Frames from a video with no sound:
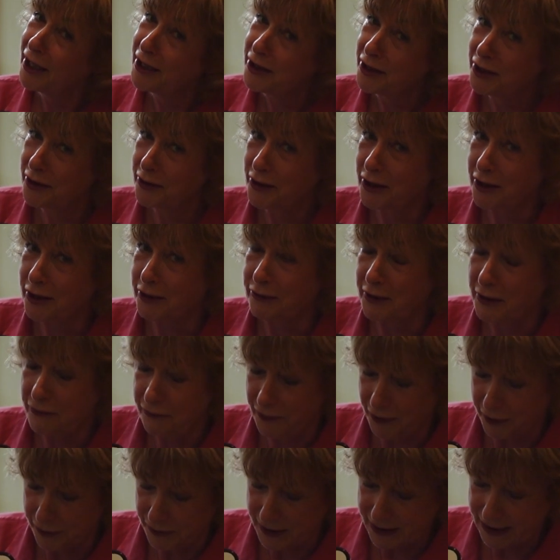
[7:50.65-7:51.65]
do the 3
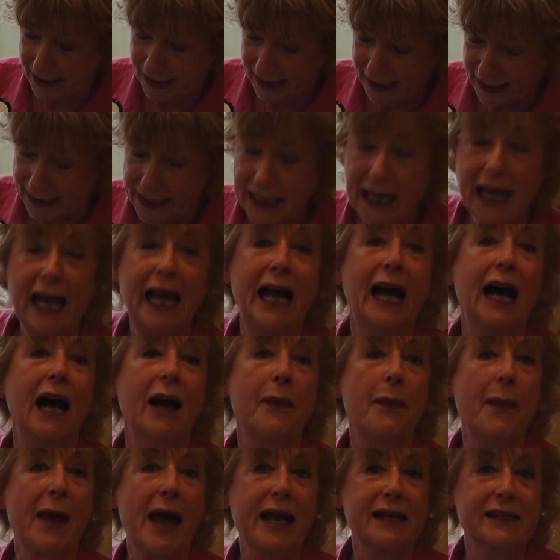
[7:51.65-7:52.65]
folds again,
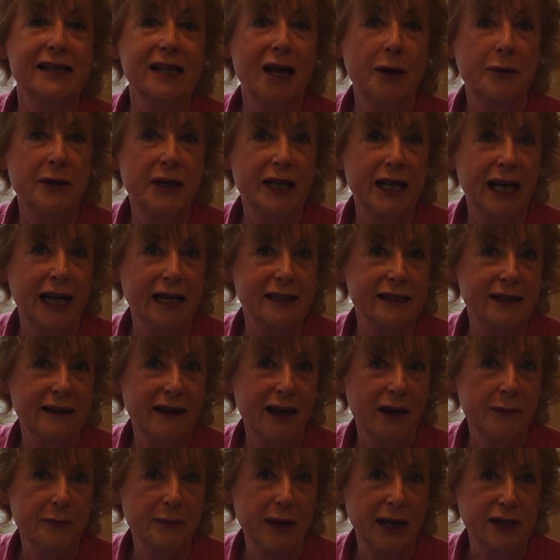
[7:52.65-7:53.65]
and that's how we get to
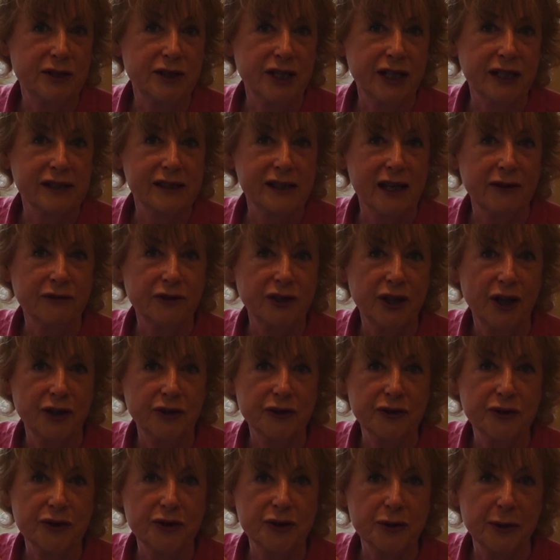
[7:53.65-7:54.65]
that magic
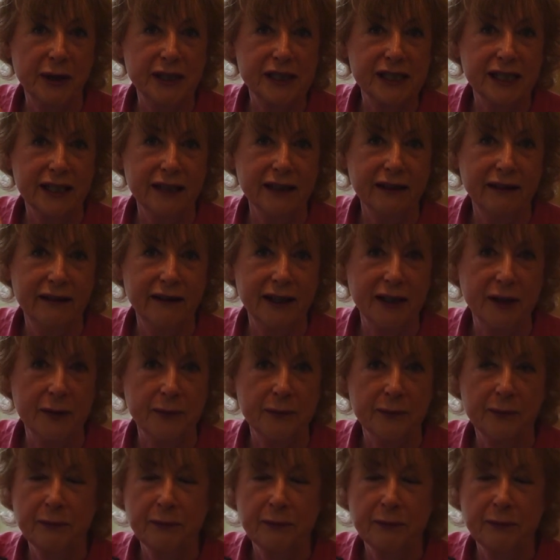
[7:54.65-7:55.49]
729.